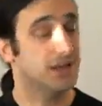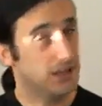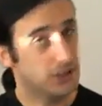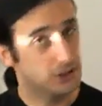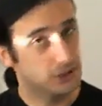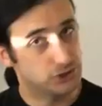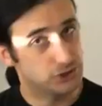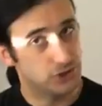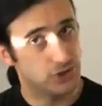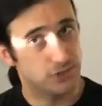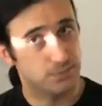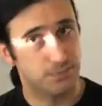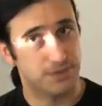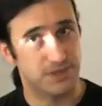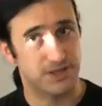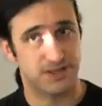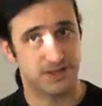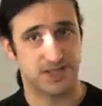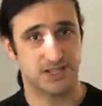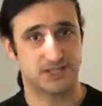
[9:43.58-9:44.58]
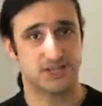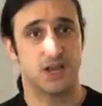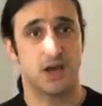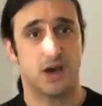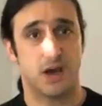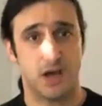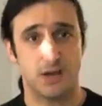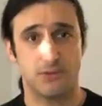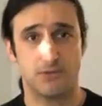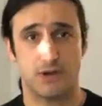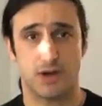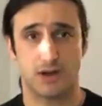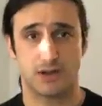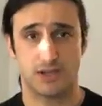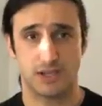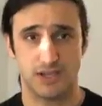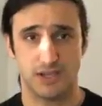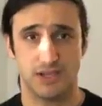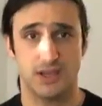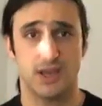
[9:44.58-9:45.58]
it should be that
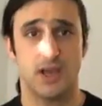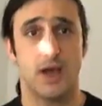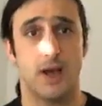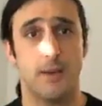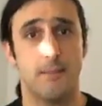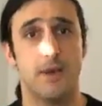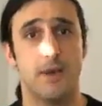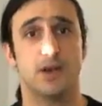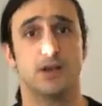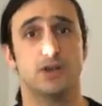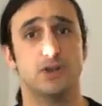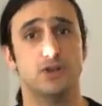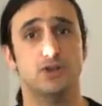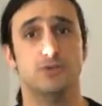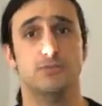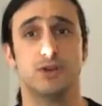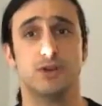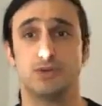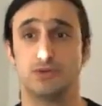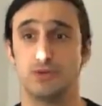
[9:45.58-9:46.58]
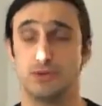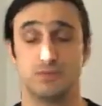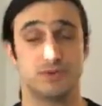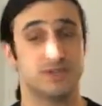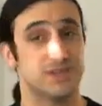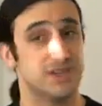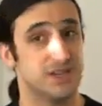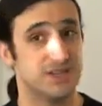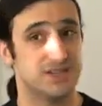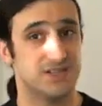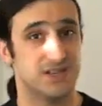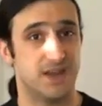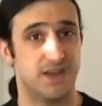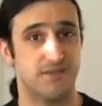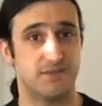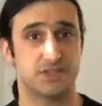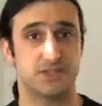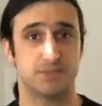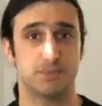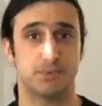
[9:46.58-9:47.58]
hierarchy among human groups is
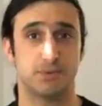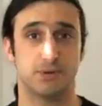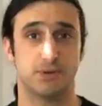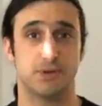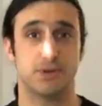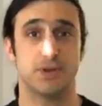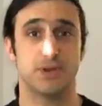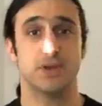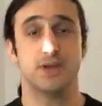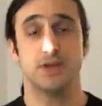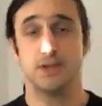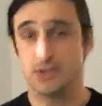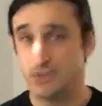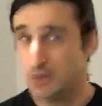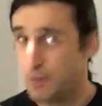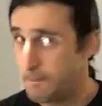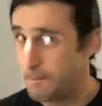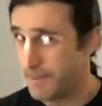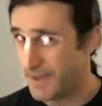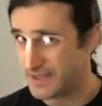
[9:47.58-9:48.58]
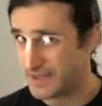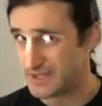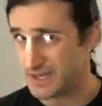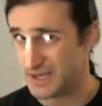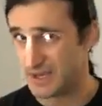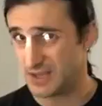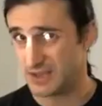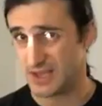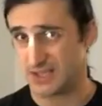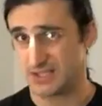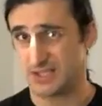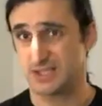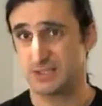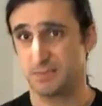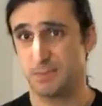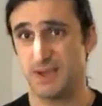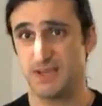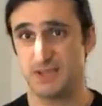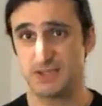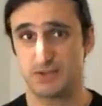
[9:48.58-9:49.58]
inevitable, so better that it's
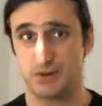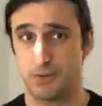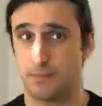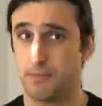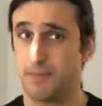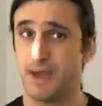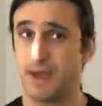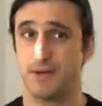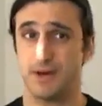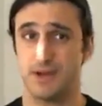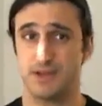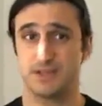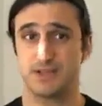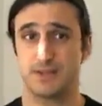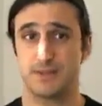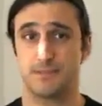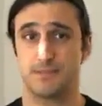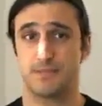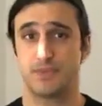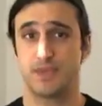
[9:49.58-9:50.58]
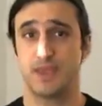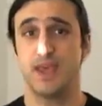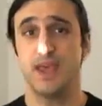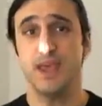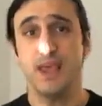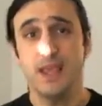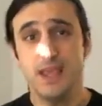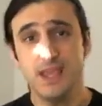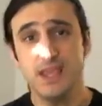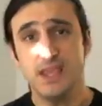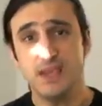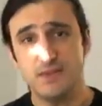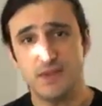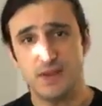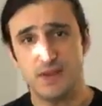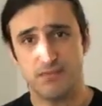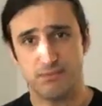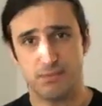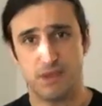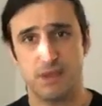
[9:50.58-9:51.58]
based on merit. Even
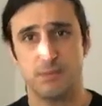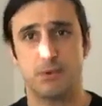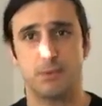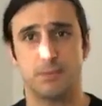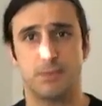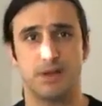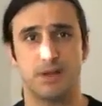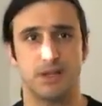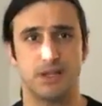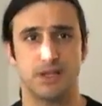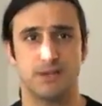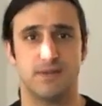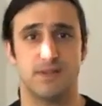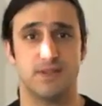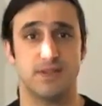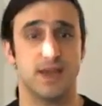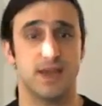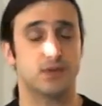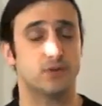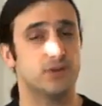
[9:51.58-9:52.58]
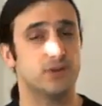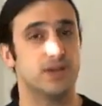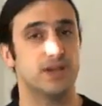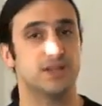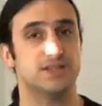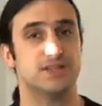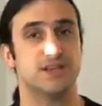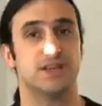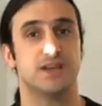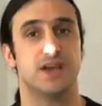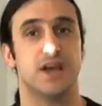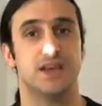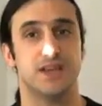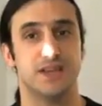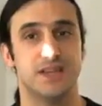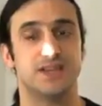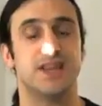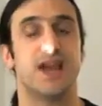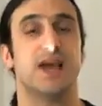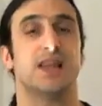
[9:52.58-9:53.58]
if people believe they're creating an
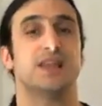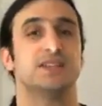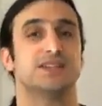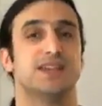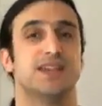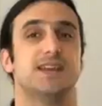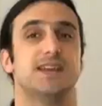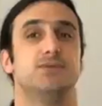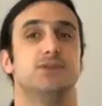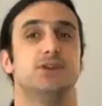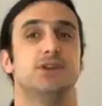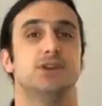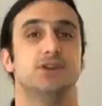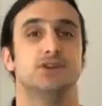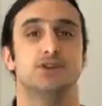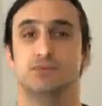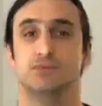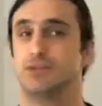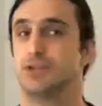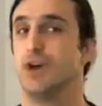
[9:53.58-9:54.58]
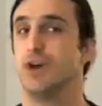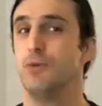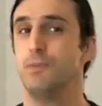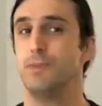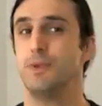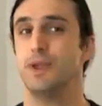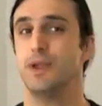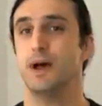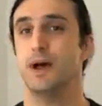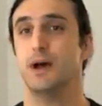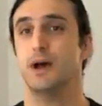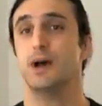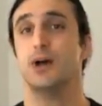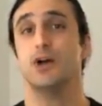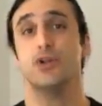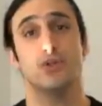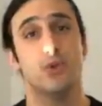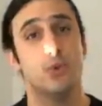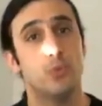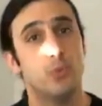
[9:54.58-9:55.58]
egalitarian utopia,
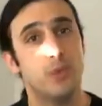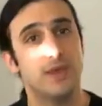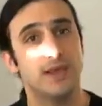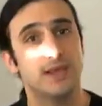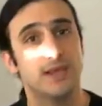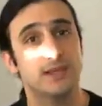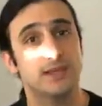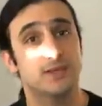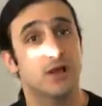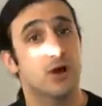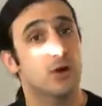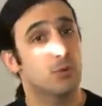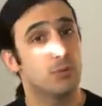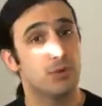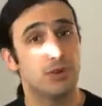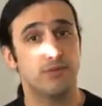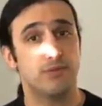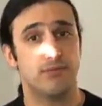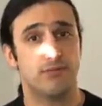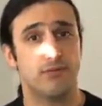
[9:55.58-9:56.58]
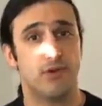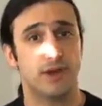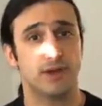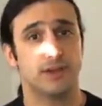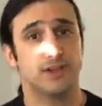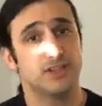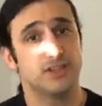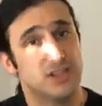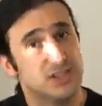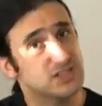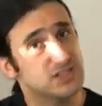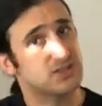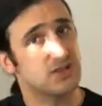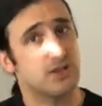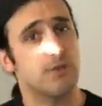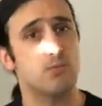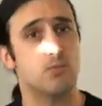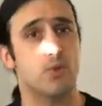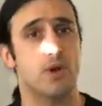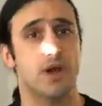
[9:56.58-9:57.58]
the wicked will find
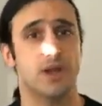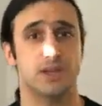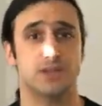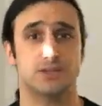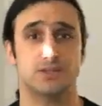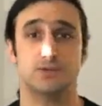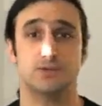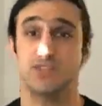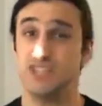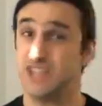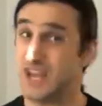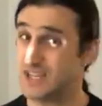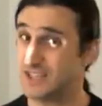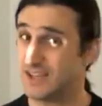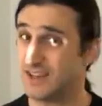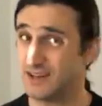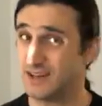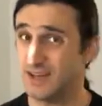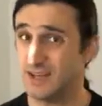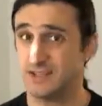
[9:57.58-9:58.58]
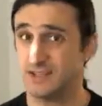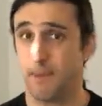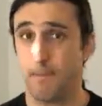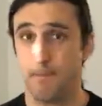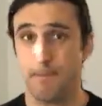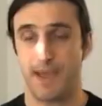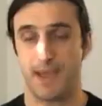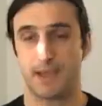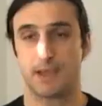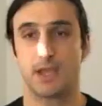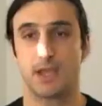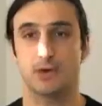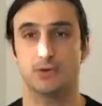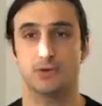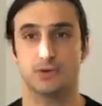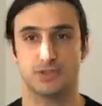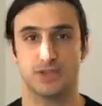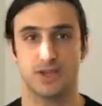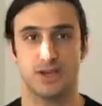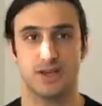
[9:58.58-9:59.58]
some way to designate pecking
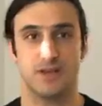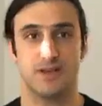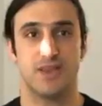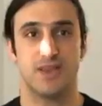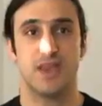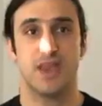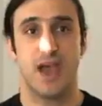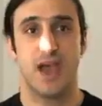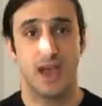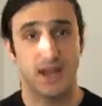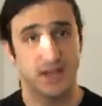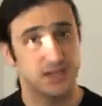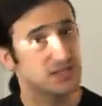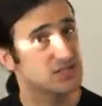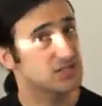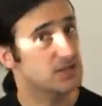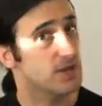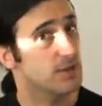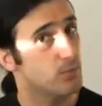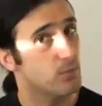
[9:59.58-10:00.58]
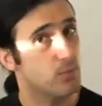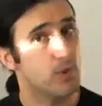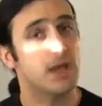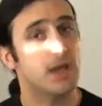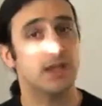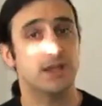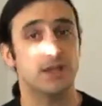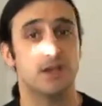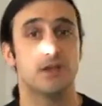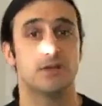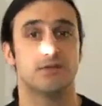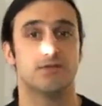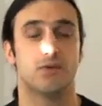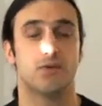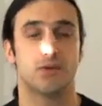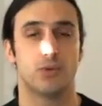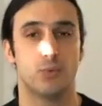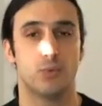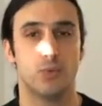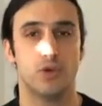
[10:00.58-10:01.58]
order and some way
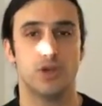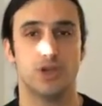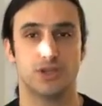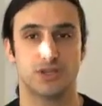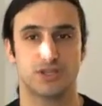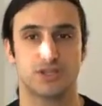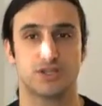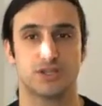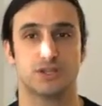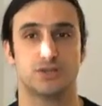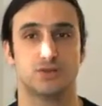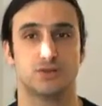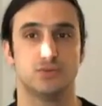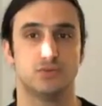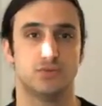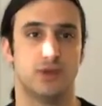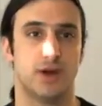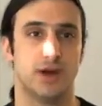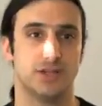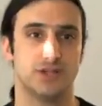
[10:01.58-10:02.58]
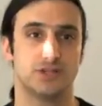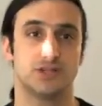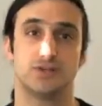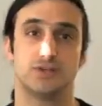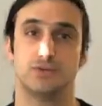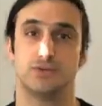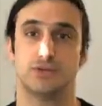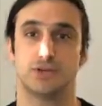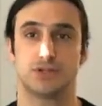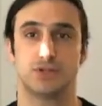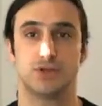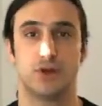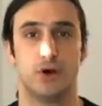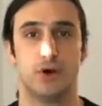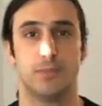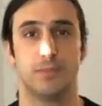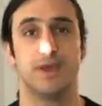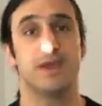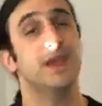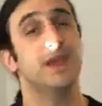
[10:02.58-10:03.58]
for the worst to rise to the
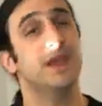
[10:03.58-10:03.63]
top